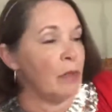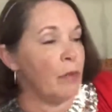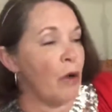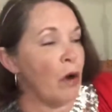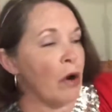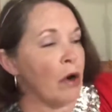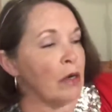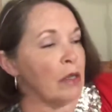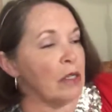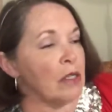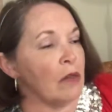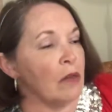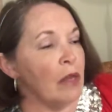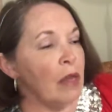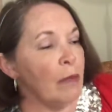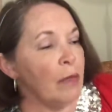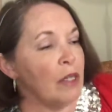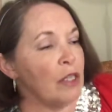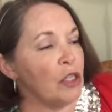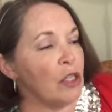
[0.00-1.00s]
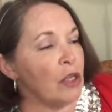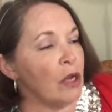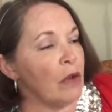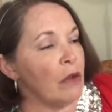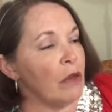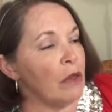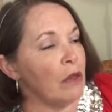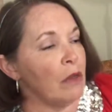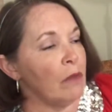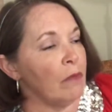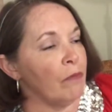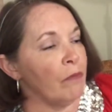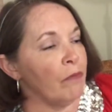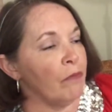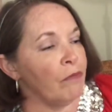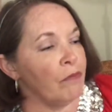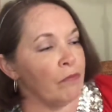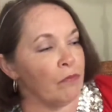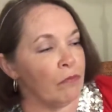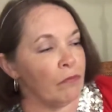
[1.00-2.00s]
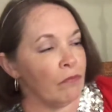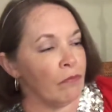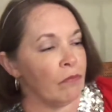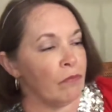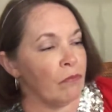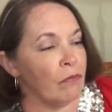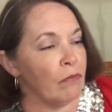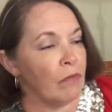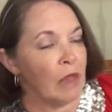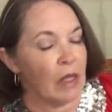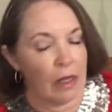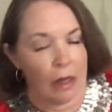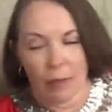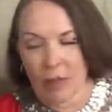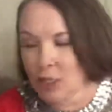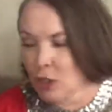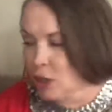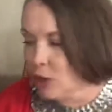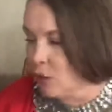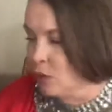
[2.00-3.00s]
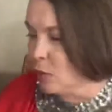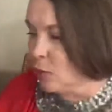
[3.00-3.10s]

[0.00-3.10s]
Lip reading: part. So let me show you. Let me show you